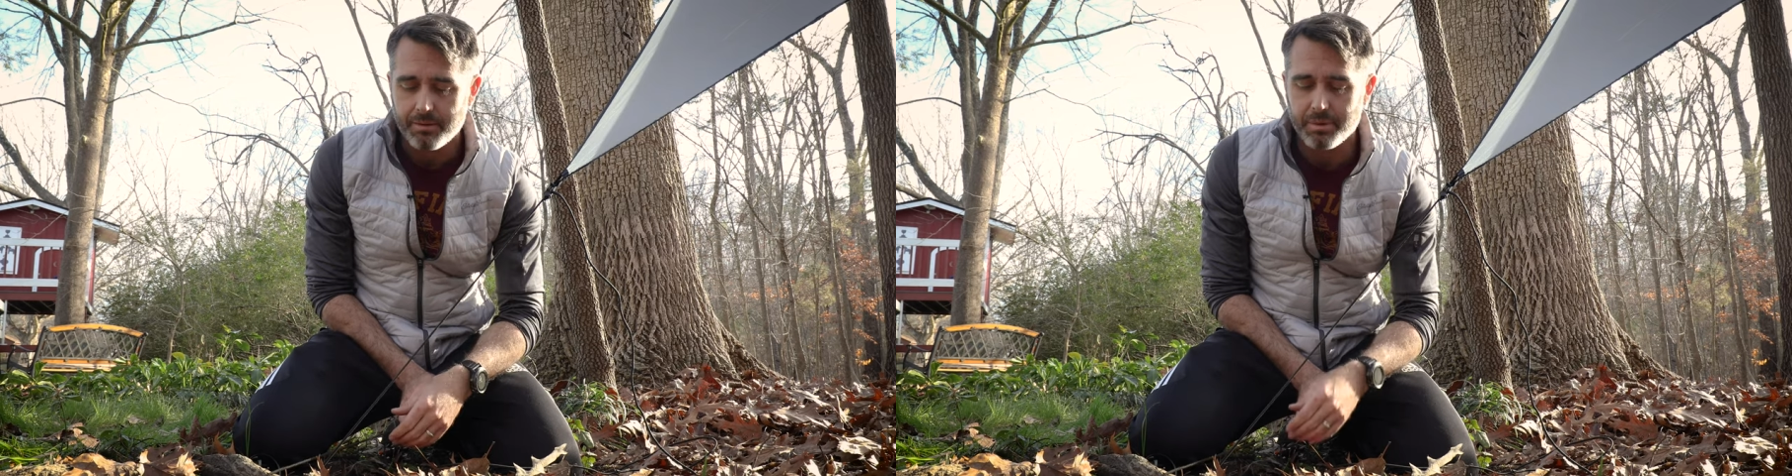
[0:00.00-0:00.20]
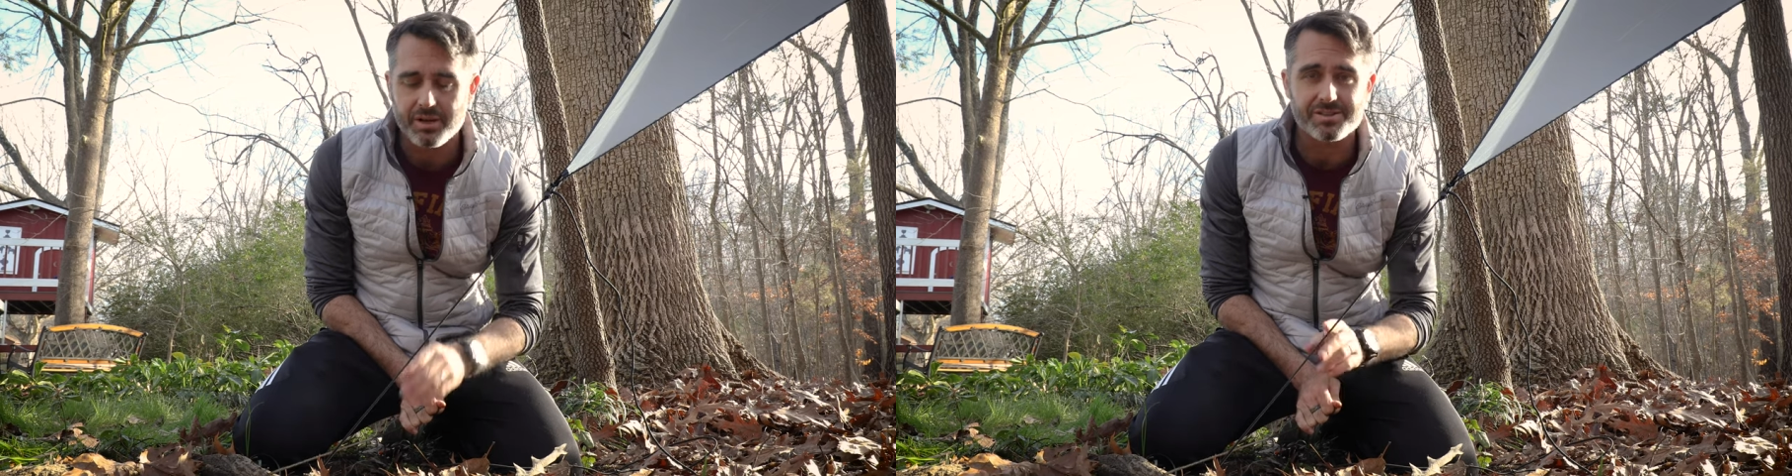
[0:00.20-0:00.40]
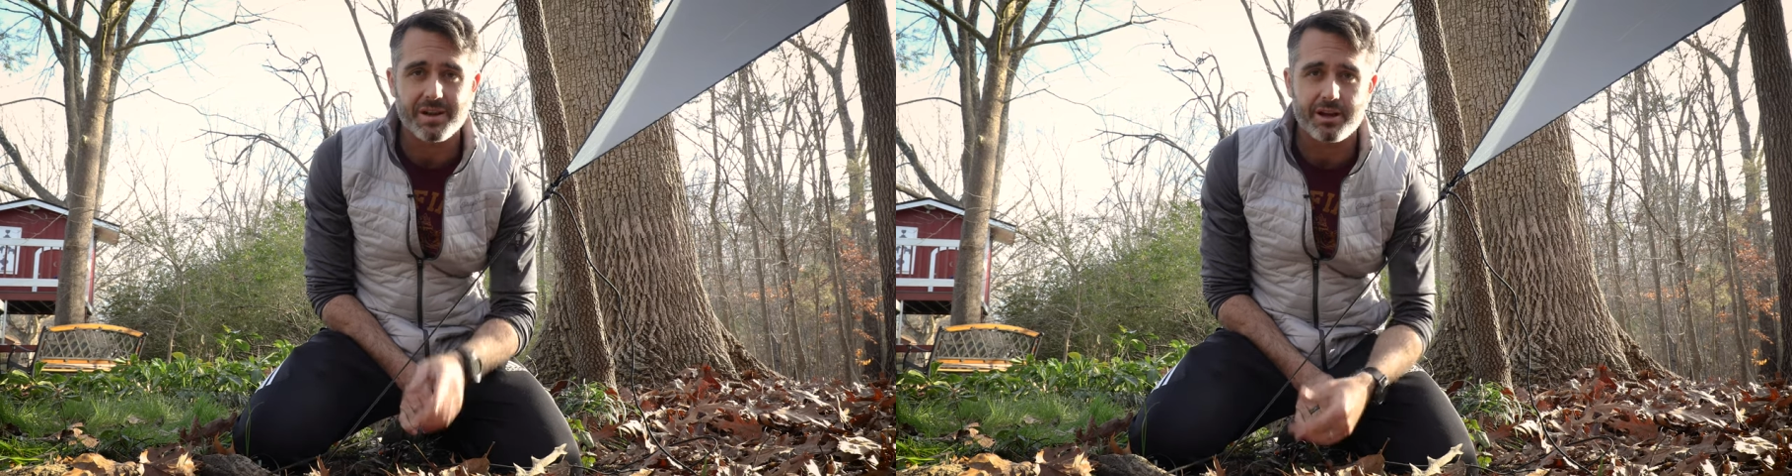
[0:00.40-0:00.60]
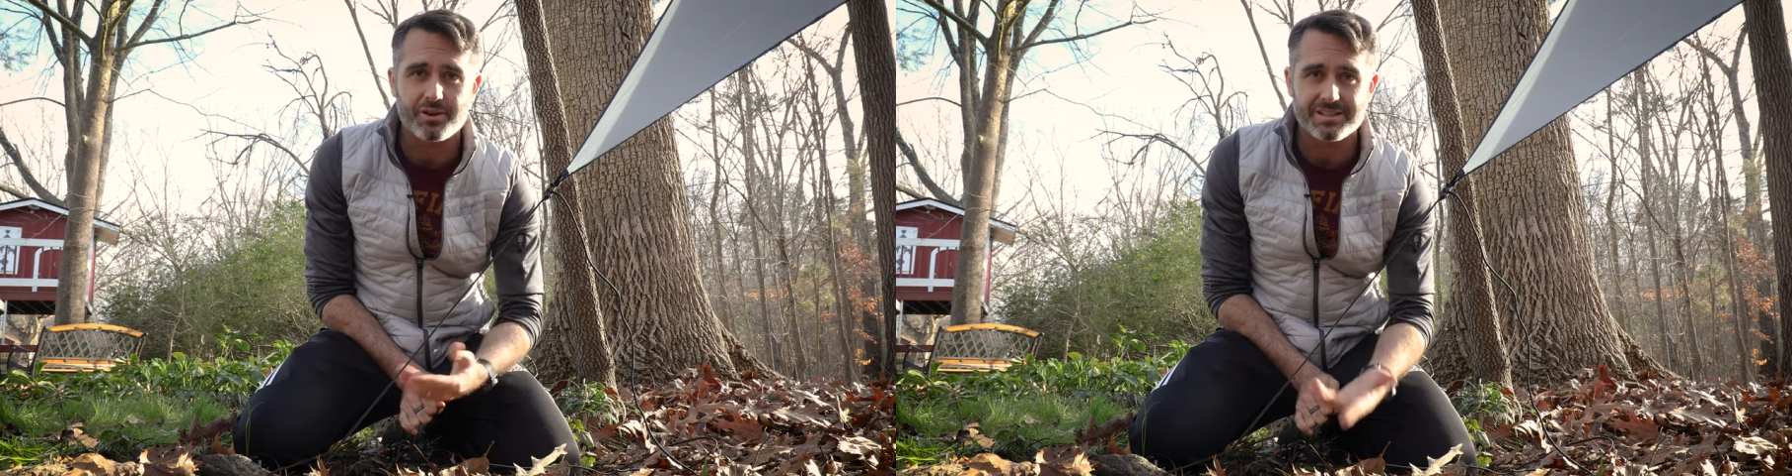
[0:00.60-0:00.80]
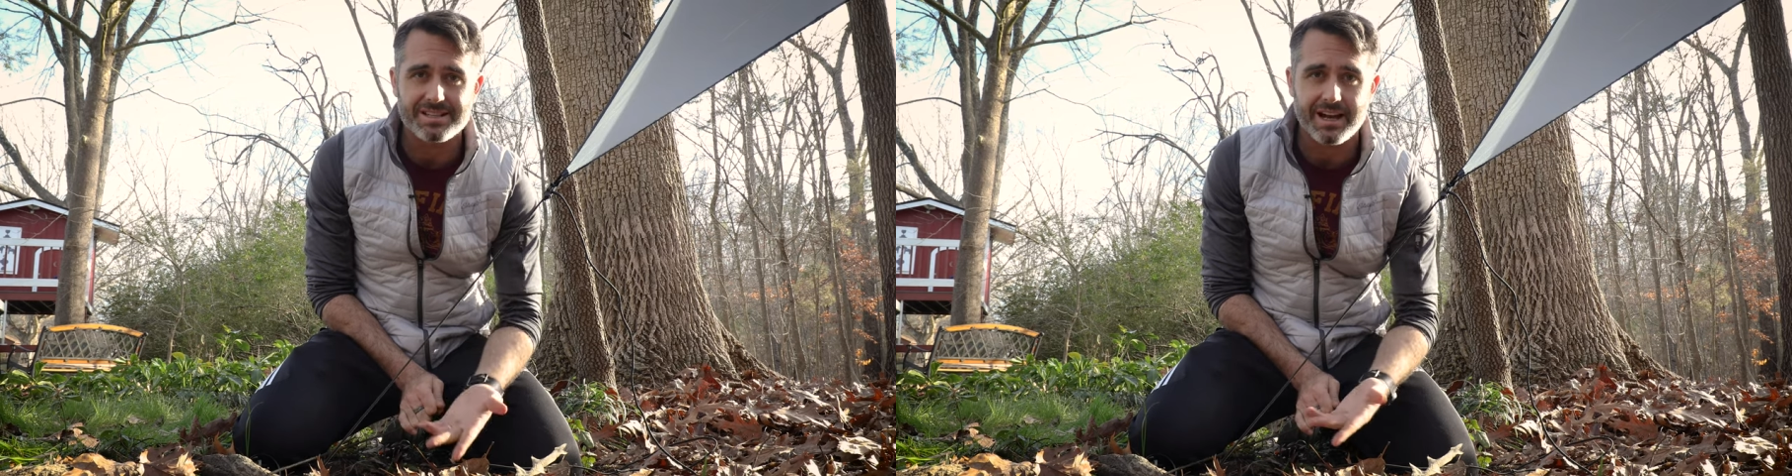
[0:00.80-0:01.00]
but also how you
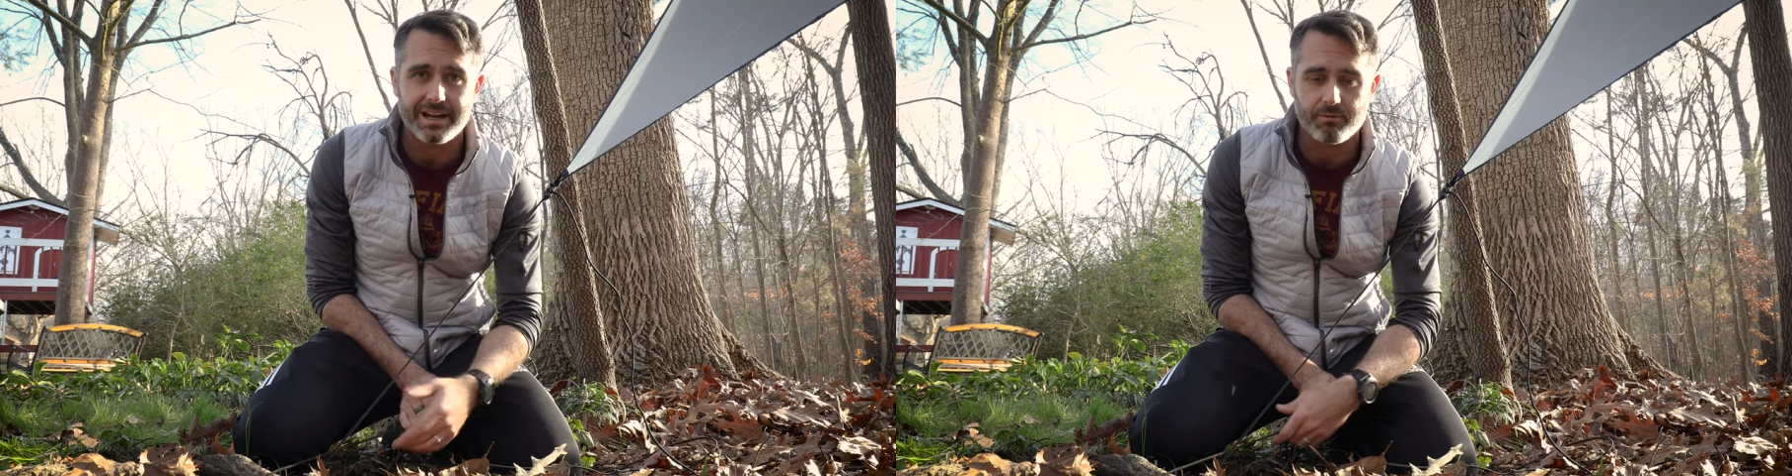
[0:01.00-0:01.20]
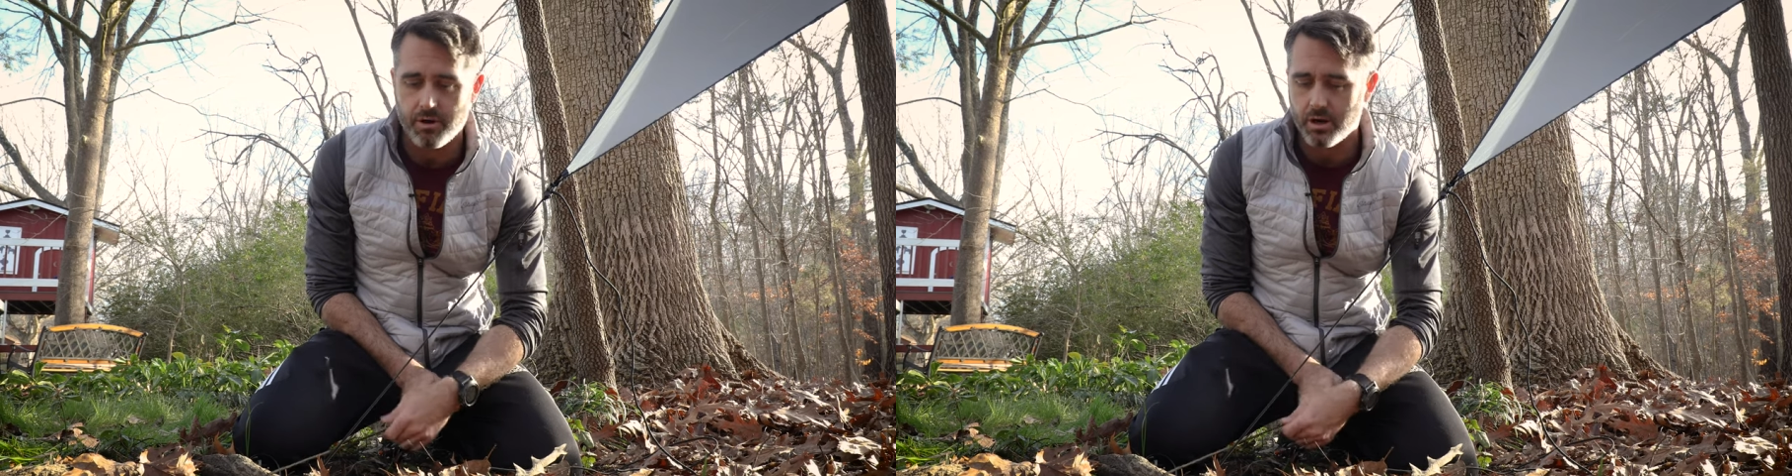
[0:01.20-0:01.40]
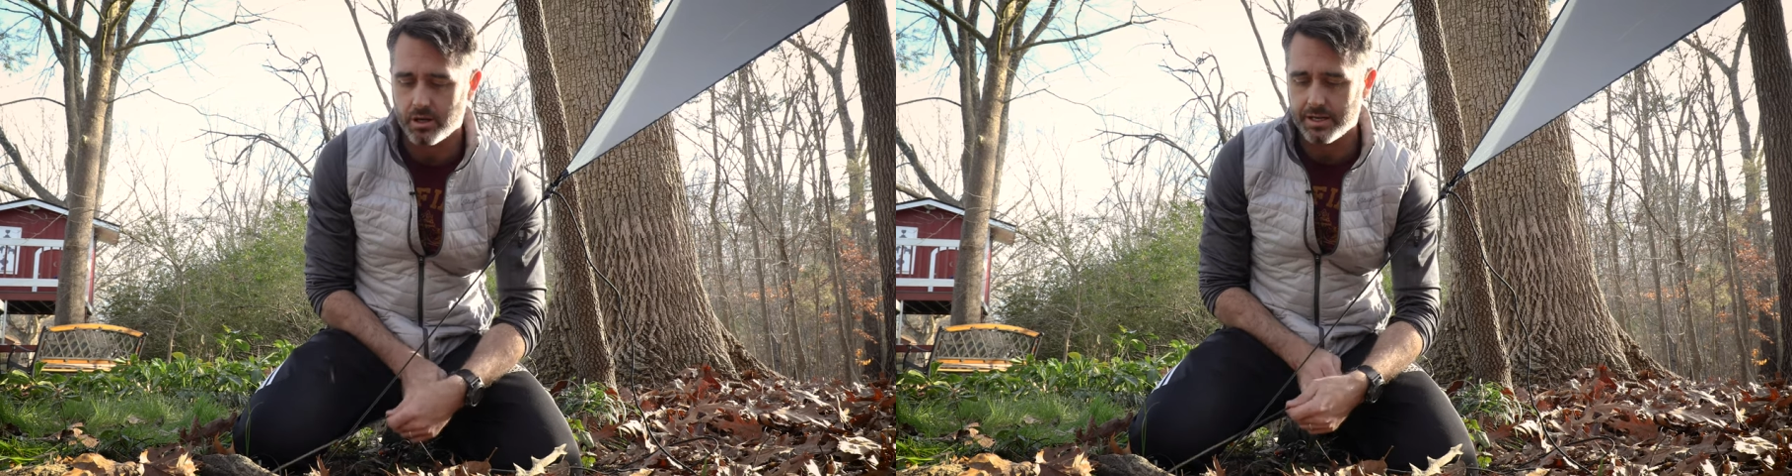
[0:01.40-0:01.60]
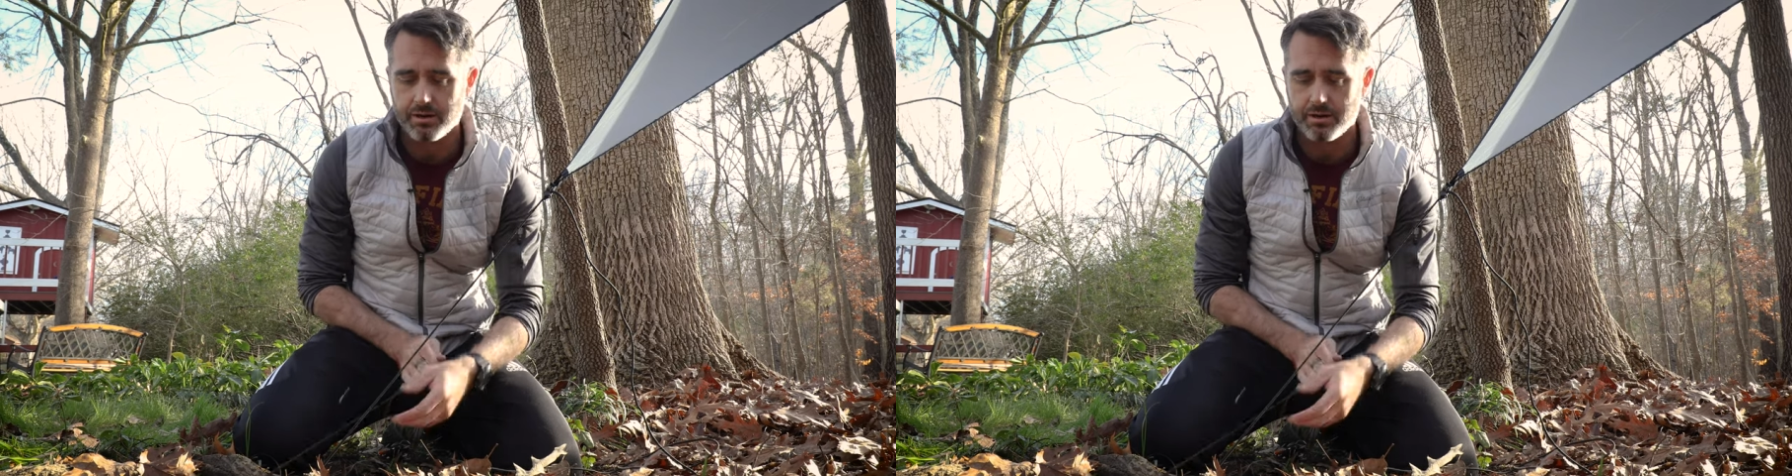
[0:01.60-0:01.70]
can tie it wrong.